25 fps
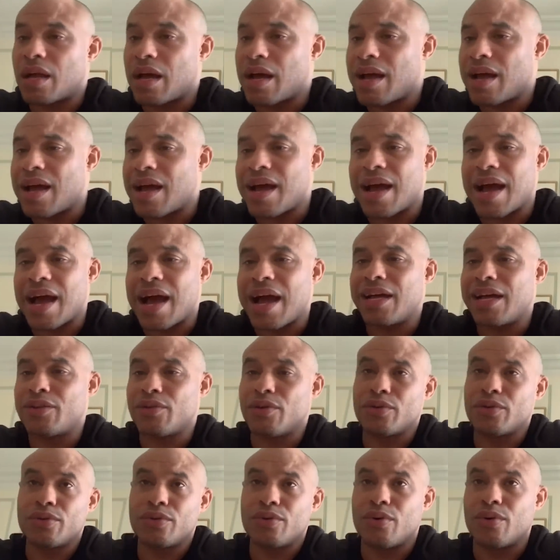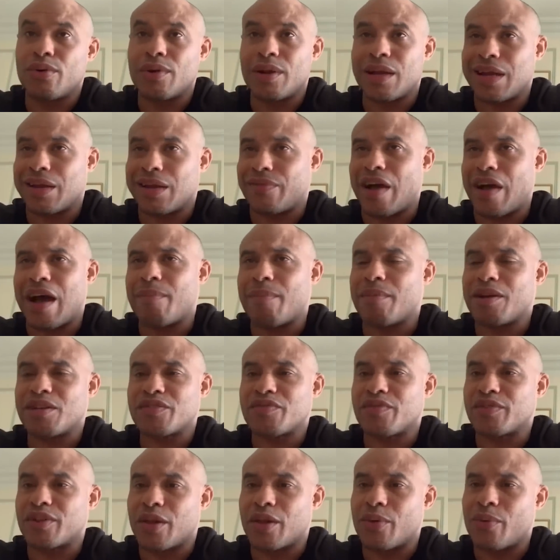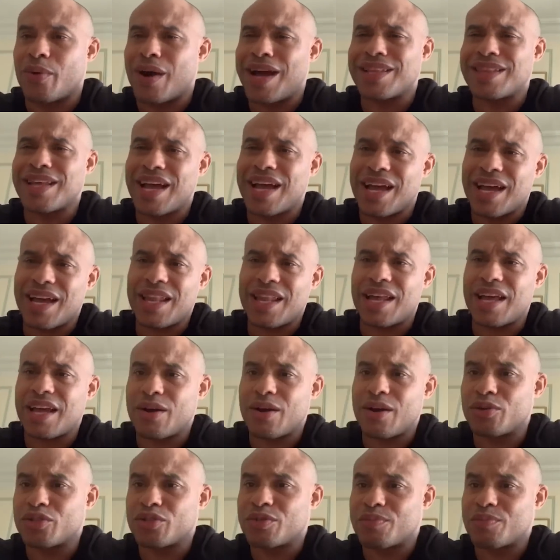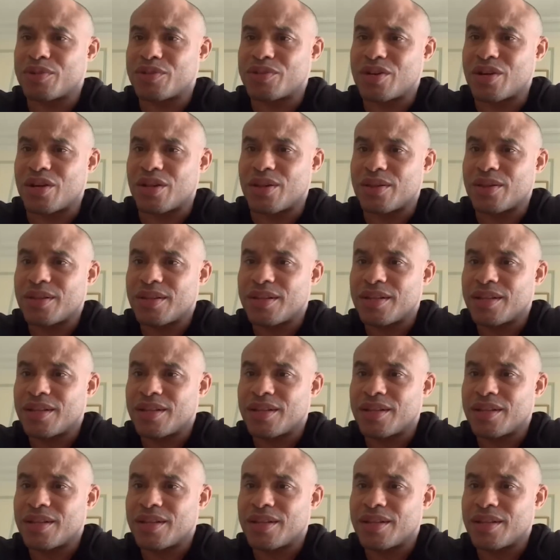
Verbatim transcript: I, I don't know. Like I'm Masvidal. Why the hell I go to Brazil?